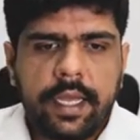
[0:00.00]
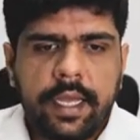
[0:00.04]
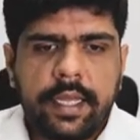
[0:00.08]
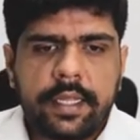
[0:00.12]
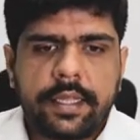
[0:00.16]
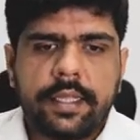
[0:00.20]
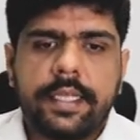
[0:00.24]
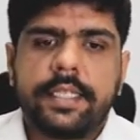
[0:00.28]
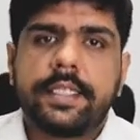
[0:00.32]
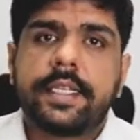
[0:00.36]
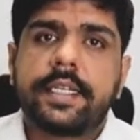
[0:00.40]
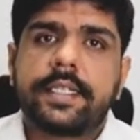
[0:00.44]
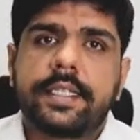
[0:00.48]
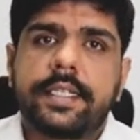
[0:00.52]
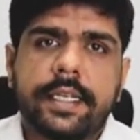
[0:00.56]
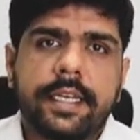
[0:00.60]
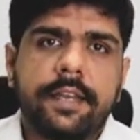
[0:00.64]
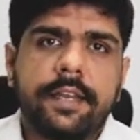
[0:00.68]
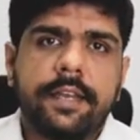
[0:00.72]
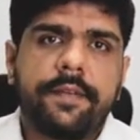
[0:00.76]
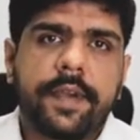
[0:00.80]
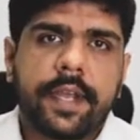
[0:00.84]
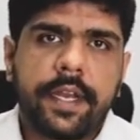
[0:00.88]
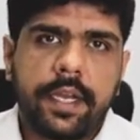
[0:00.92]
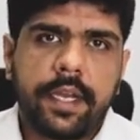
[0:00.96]
These are
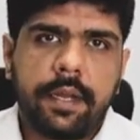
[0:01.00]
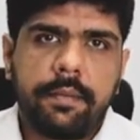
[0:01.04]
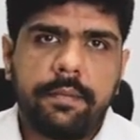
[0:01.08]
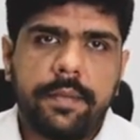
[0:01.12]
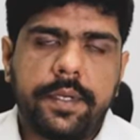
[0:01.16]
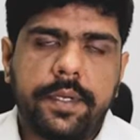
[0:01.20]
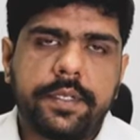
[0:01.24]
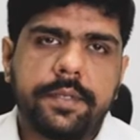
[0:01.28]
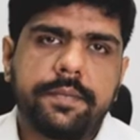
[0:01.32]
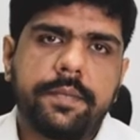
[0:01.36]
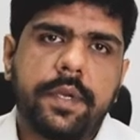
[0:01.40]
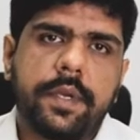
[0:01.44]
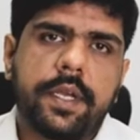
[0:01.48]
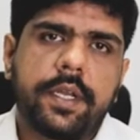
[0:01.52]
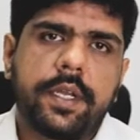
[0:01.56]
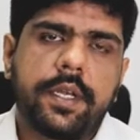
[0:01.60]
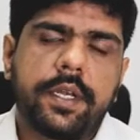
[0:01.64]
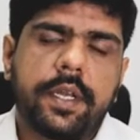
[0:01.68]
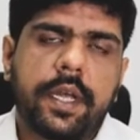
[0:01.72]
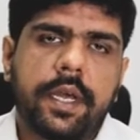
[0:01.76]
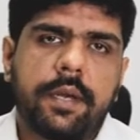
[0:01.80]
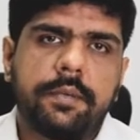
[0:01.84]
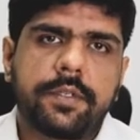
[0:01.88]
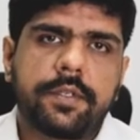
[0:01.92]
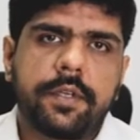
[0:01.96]
significant numbers in
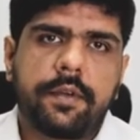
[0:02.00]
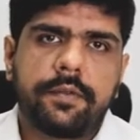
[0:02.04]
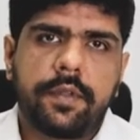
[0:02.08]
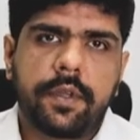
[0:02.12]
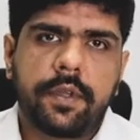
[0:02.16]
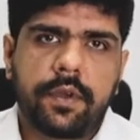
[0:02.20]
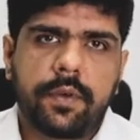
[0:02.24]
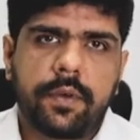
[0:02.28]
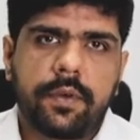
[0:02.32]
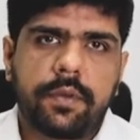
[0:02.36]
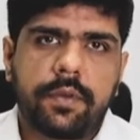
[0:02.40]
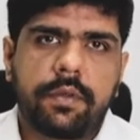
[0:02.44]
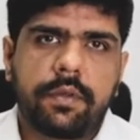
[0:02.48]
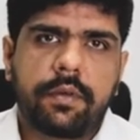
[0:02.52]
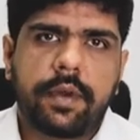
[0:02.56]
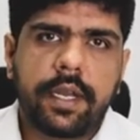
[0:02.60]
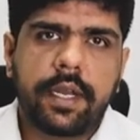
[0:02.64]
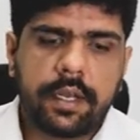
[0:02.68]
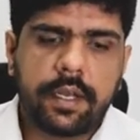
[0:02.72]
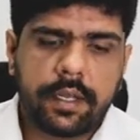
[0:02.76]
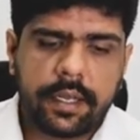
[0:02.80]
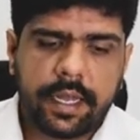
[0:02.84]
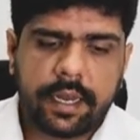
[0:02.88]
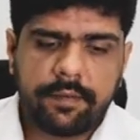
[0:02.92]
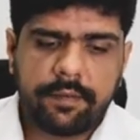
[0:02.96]
terms of the growth rate
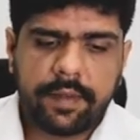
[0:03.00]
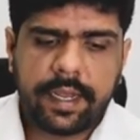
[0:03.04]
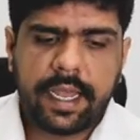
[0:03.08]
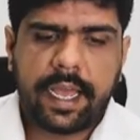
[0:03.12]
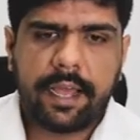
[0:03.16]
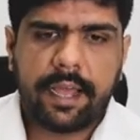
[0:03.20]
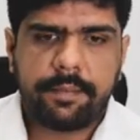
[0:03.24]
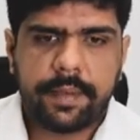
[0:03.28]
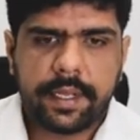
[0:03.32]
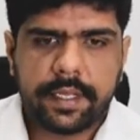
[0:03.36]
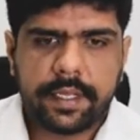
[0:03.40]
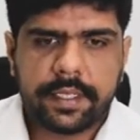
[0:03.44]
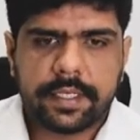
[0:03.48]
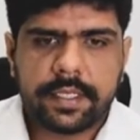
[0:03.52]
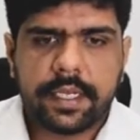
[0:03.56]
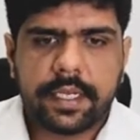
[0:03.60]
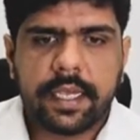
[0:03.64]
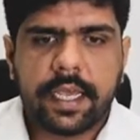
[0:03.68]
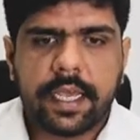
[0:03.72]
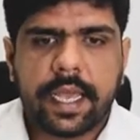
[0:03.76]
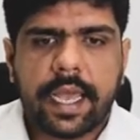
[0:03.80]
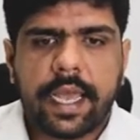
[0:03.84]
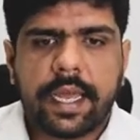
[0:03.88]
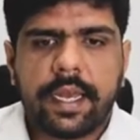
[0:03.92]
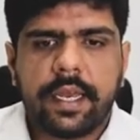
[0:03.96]
that we have been
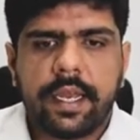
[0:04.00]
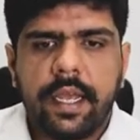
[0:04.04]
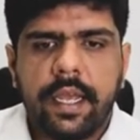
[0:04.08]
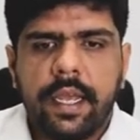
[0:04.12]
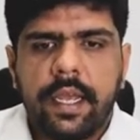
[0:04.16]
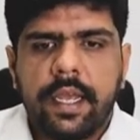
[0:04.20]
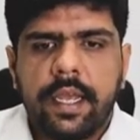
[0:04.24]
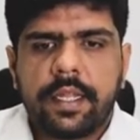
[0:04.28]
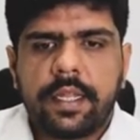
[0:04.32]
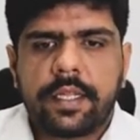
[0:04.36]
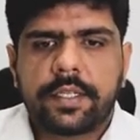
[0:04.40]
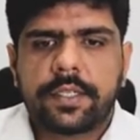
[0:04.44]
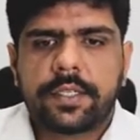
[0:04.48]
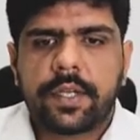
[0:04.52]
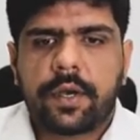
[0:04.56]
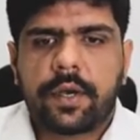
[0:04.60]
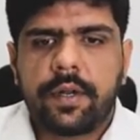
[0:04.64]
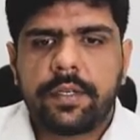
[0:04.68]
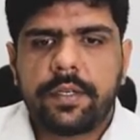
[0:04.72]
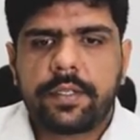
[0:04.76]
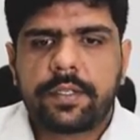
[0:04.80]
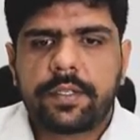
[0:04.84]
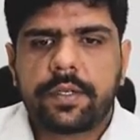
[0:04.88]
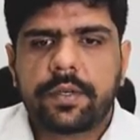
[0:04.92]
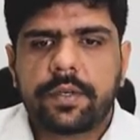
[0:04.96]
seeing, and this
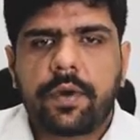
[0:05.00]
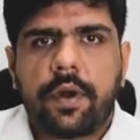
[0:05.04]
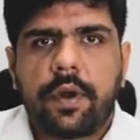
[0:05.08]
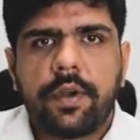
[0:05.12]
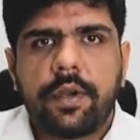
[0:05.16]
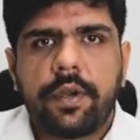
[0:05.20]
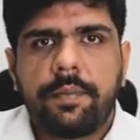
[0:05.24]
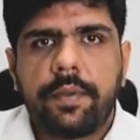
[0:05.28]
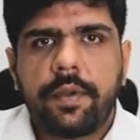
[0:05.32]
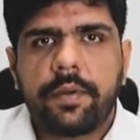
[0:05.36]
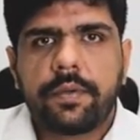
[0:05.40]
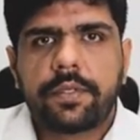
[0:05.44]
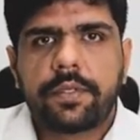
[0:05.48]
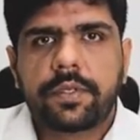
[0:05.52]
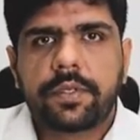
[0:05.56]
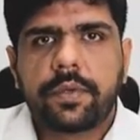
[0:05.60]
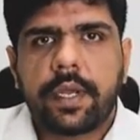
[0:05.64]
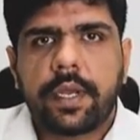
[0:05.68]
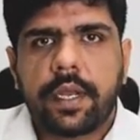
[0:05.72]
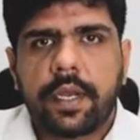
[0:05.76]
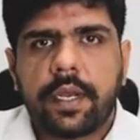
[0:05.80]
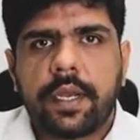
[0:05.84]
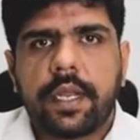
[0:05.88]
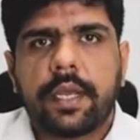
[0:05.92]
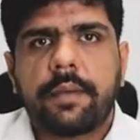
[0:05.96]
also contributes to
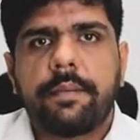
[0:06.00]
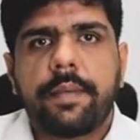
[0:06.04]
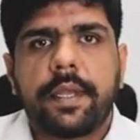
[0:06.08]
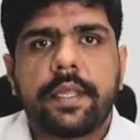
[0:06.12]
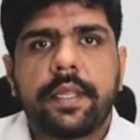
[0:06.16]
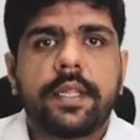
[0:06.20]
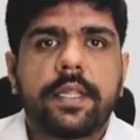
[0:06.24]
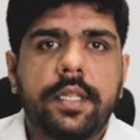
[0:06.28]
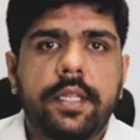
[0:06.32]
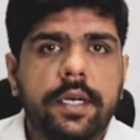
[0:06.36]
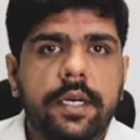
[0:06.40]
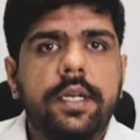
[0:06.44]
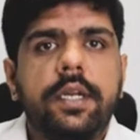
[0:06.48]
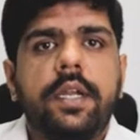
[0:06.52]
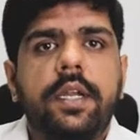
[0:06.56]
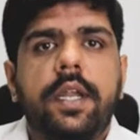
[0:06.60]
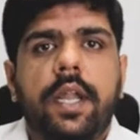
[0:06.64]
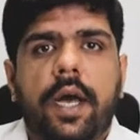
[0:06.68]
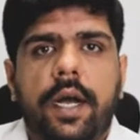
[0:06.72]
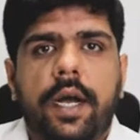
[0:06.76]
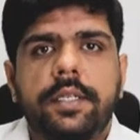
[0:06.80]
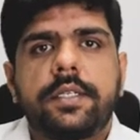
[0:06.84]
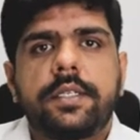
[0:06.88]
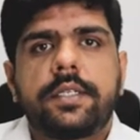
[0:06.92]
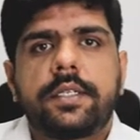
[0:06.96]
India being the third
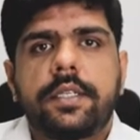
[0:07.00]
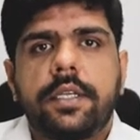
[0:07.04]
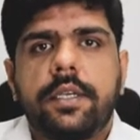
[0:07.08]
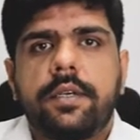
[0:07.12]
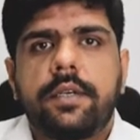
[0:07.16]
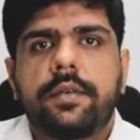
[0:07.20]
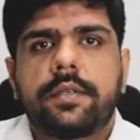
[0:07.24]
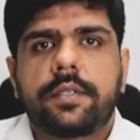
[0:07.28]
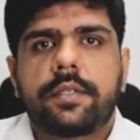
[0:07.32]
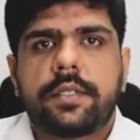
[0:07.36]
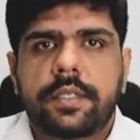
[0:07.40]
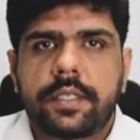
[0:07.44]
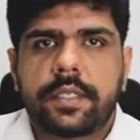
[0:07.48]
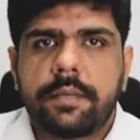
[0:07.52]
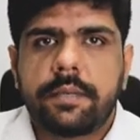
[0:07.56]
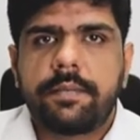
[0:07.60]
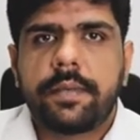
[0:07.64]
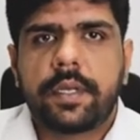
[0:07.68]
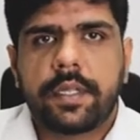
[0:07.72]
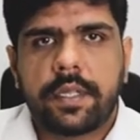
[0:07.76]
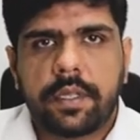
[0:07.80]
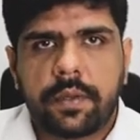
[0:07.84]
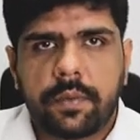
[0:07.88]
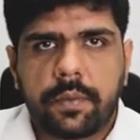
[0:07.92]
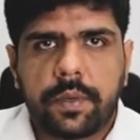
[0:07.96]
largest ecosystem
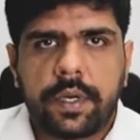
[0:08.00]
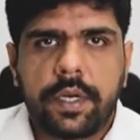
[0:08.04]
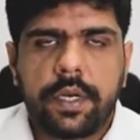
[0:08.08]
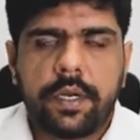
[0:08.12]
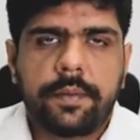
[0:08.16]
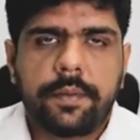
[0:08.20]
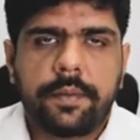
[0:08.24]
in the world.